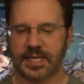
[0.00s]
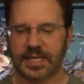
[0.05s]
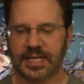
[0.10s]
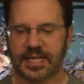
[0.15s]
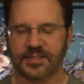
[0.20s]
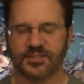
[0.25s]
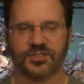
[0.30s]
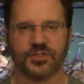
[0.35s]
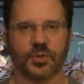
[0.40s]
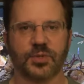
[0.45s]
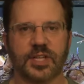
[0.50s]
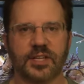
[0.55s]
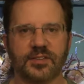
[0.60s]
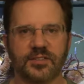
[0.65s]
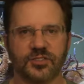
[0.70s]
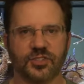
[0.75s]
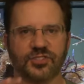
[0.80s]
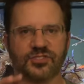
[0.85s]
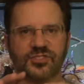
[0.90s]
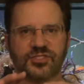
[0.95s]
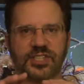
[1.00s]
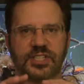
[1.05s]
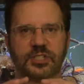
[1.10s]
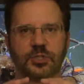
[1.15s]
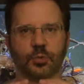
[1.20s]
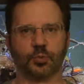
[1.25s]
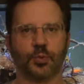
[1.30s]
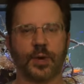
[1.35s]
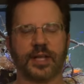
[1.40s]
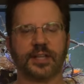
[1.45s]
is so it doesn't just sit
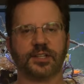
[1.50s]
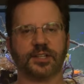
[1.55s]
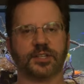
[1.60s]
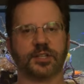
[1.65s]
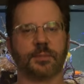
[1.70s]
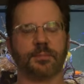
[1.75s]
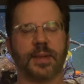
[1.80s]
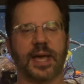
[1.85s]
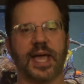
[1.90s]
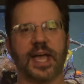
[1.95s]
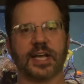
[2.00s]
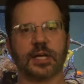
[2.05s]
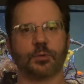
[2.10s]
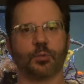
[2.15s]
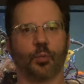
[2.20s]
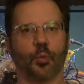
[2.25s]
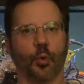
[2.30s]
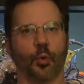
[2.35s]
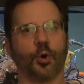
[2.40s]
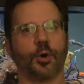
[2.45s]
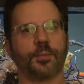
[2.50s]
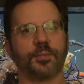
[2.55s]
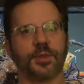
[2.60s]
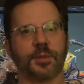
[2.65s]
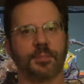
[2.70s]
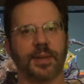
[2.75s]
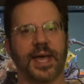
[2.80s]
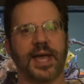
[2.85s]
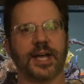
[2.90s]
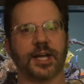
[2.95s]
directly on the bag and warm the
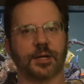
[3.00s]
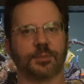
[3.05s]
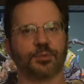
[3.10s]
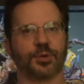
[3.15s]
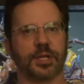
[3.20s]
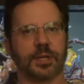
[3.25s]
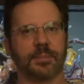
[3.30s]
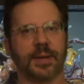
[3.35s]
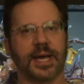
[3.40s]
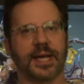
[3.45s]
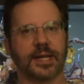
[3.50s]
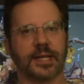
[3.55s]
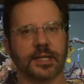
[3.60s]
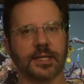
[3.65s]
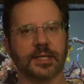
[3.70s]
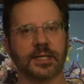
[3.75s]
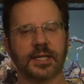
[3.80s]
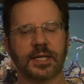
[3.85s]
bag up really badly.